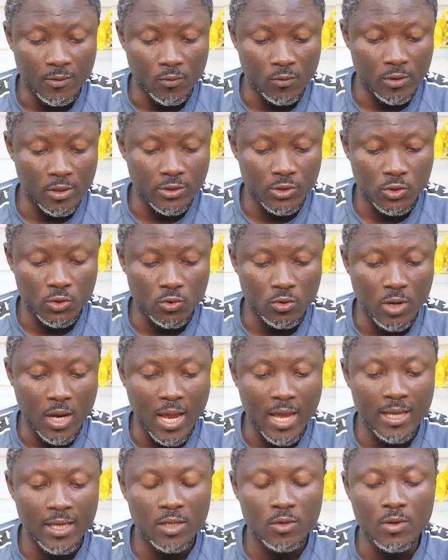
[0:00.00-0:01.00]
Once you
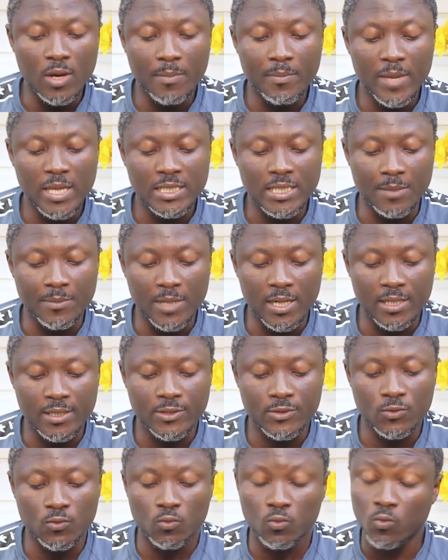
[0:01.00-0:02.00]
are in your
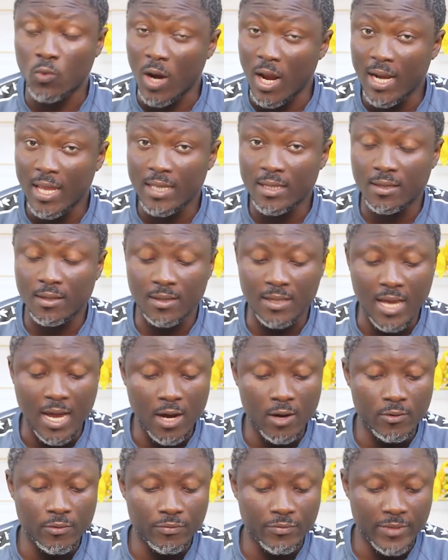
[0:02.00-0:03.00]
metamask wallet now,